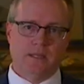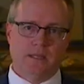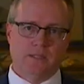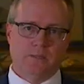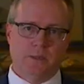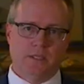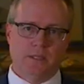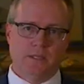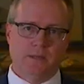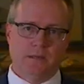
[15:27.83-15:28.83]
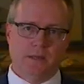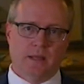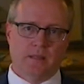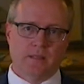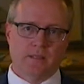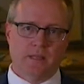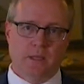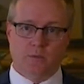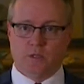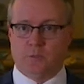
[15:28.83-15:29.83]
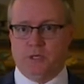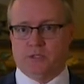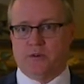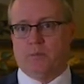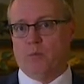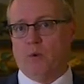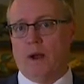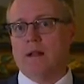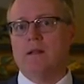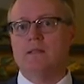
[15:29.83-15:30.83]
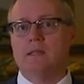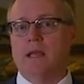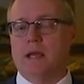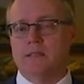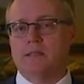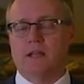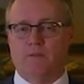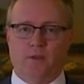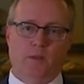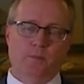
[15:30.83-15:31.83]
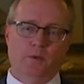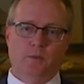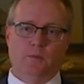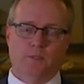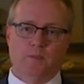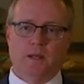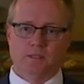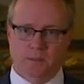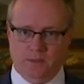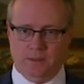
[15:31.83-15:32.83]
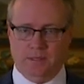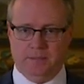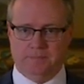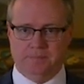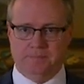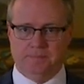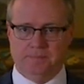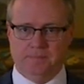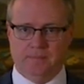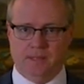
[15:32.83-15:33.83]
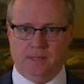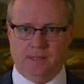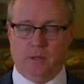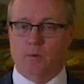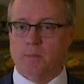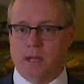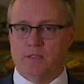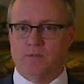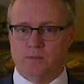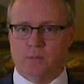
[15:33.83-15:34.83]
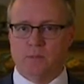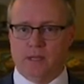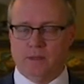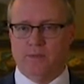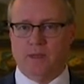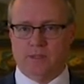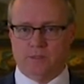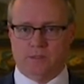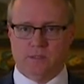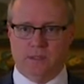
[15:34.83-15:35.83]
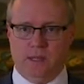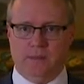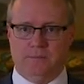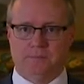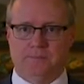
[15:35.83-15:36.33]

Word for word: his preaching like this He was a preacher of morality and self help human responsibility. It reminds you of some televangelists today.